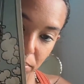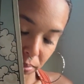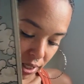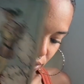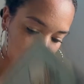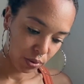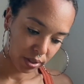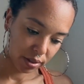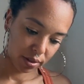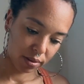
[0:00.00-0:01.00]
Page of
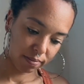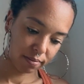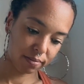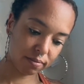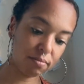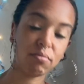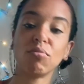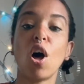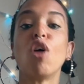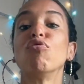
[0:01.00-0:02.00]
Swords.
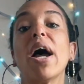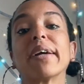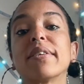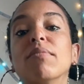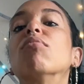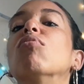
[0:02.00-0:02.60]
Erect.